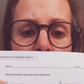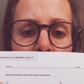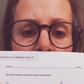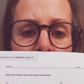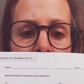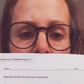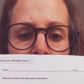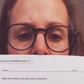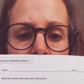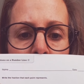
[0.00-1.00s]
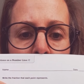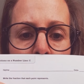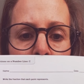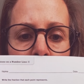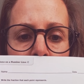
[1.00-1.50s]
we have
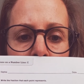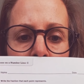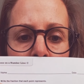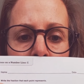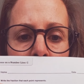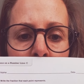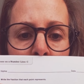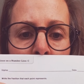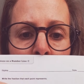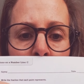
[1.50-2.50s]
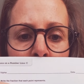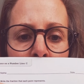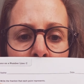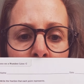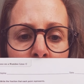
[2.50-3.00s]
1, 2,
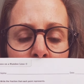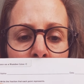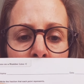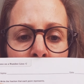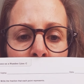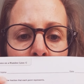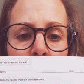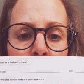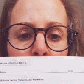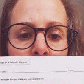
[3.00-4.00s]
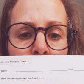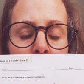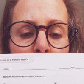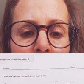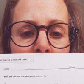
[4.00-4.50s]
3, 4
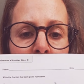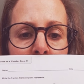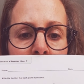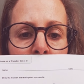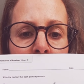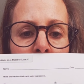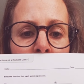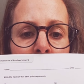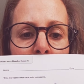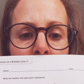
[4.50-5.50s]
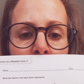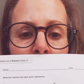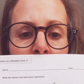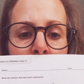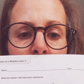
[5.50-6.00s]
equal parts, and
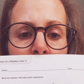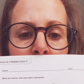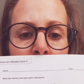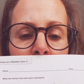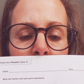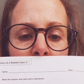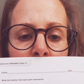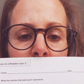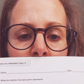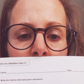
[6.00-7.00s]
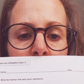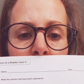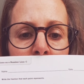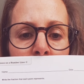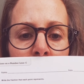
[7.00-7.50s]
our dot
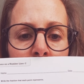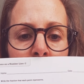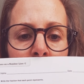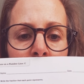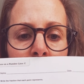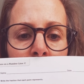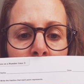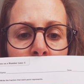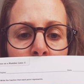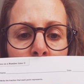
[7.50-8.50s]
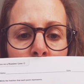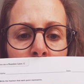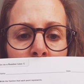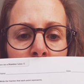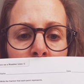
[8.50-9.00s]
is on the
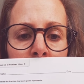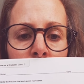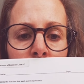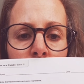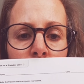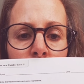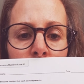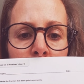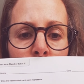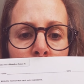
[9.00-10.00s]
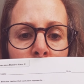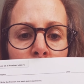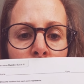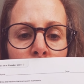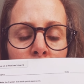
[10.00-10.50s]
1, 2,
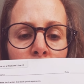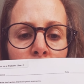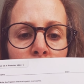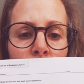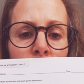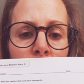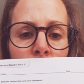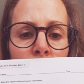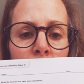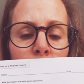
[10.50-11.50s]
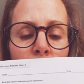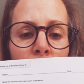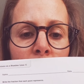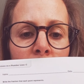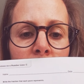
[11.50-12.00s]
3rd
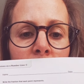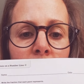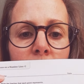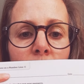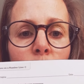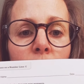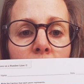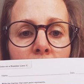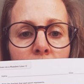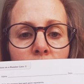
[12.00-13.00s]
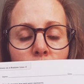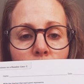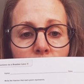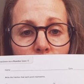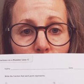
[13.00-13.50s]
part, so we're going to have
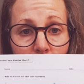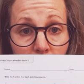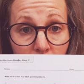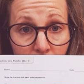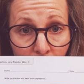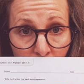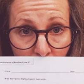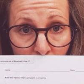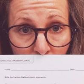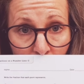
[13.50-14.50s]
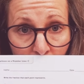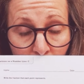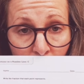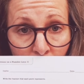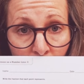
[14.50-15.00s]
3/4.
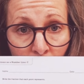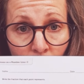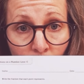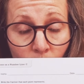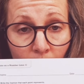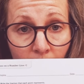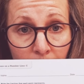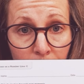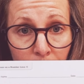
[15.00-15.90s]
Okay?